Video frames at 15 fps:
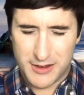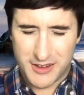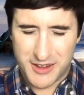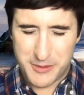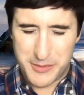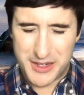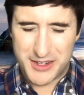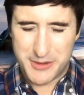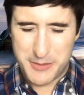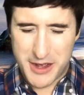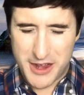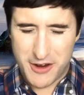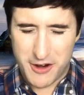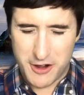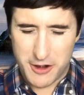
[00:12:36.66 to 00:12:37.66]
Come into my
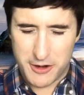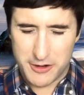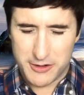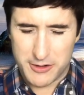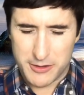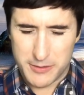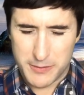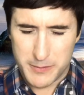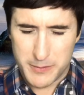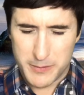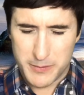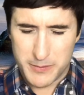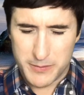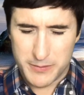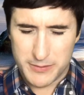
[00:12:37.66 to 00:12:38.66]
heart.
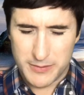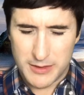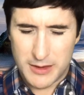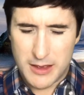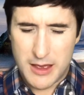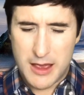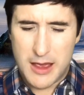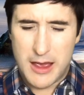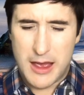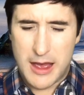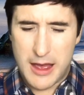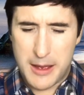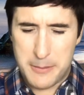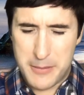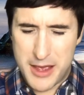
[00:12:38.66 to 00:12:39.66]

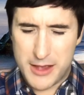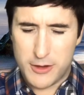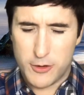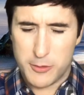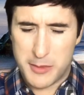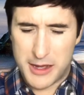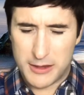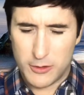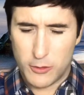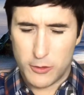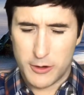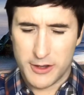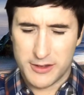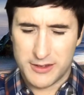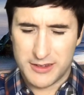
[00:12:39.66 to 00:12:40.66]
I make you my
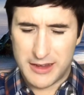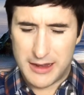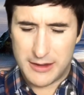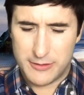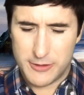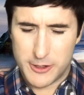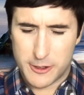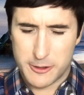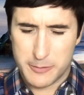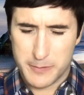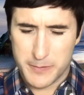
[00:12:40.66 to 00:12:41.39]
Lord and Savior.